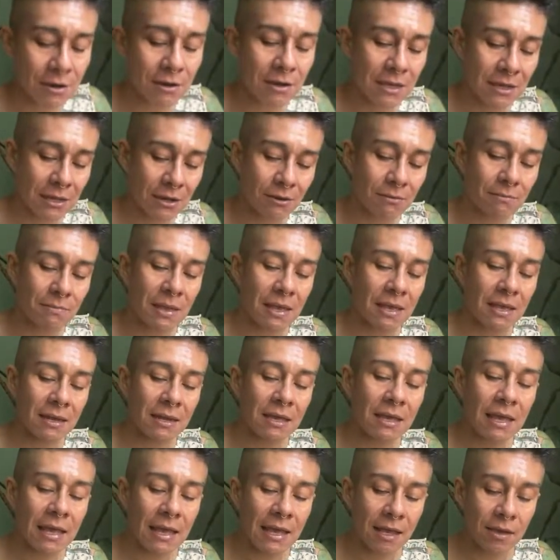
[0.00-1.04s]
in your bed
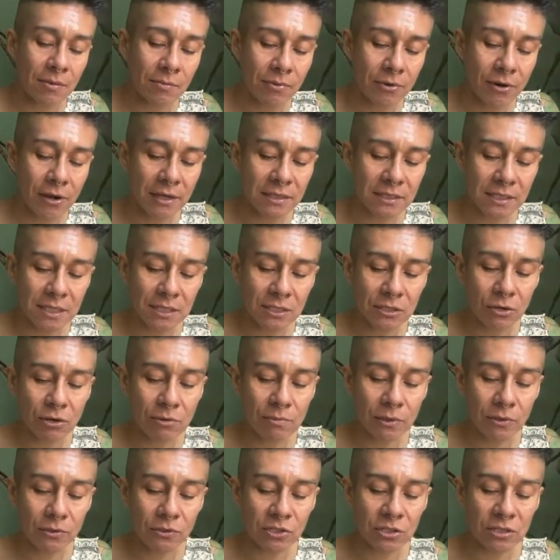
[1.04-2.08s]
and process your
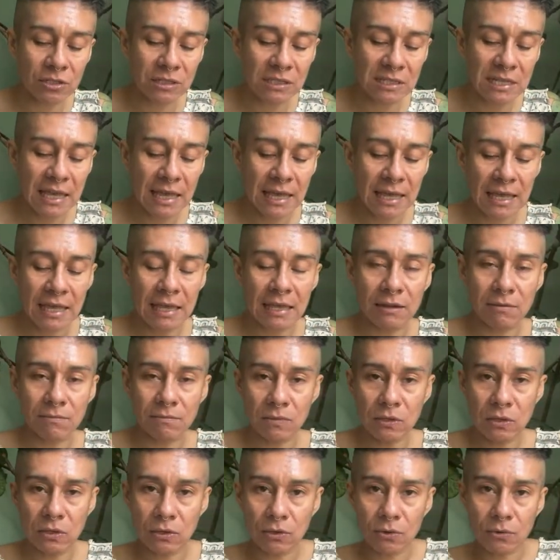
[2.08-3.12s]
emotions and,
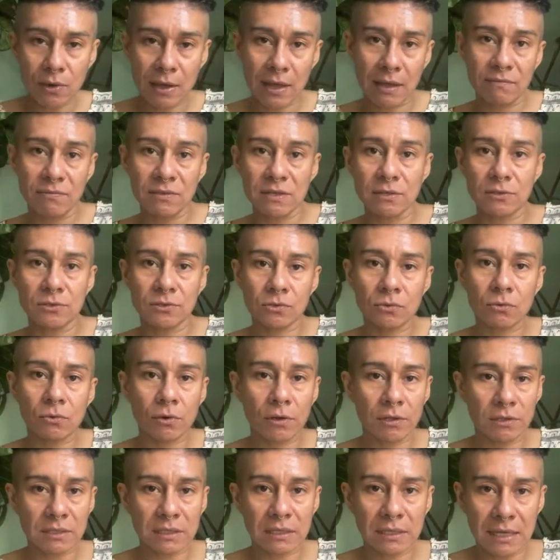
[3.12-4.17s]
you know, have these
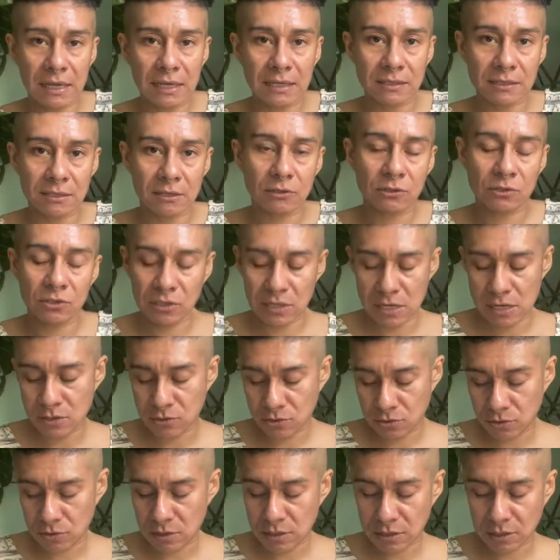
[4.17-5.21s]
swords in case there's
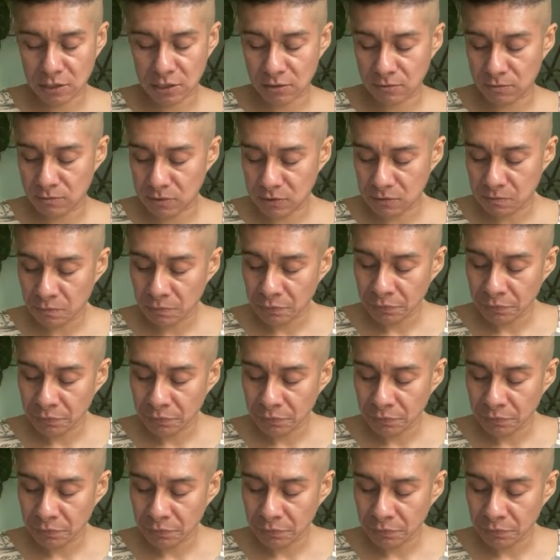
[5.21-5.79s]
danger that comes.